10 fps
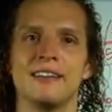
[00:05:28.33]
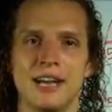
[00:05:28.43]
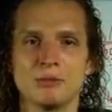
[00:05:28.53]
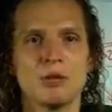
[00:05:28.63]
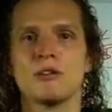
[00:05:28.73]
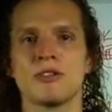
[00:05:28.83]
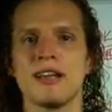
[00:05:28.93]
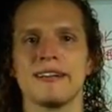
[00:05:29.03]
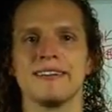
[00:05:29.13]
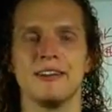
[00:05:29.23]
That's what you
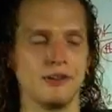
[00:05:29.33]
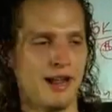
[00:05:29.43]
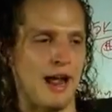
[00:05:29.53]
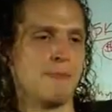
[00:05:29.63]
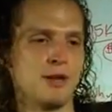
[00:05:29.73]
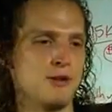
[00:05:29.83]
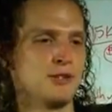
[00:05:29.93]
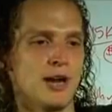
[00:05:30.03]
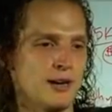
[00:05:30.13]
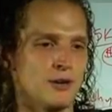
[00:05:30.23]
think. You're like, I'm
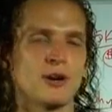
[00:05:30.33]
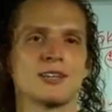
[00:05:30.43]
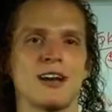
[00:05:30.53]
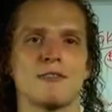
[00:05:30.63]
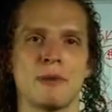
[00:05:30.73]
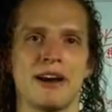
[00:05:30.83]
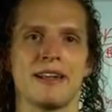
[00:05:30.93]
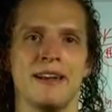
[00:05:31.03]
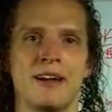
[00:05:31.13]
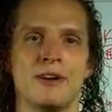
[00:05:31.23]
huge, I can crush
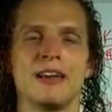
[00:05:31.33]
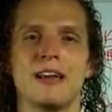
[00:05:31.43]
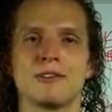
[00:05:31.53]
everybody, right?